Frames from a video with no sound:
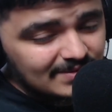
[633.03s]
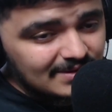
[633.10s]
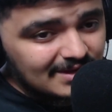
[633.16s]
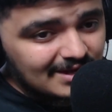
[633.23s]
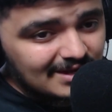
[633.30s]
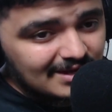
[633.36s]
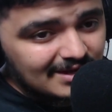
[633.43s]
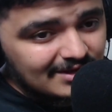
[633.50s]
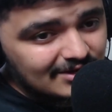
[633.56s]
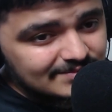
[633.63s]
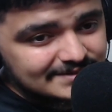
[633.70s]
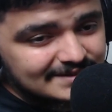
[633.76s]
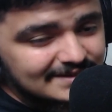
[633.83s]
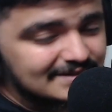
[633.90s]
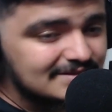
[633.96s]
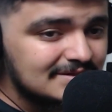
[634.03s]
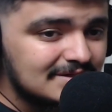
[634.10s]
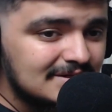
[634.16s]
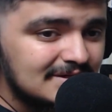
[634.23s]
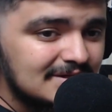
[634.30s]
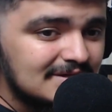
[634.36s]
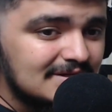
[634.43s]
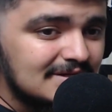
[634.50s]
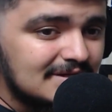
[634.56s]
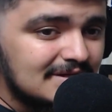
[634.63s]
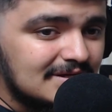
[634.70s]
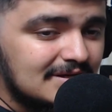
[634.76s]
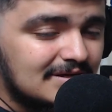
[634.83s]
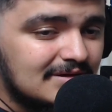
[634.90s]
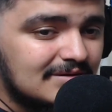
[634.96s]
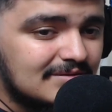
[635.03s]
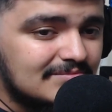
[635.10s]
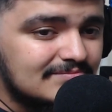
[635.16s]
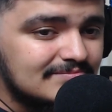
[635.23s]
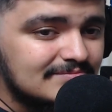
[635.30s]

And, you know what I'm saying?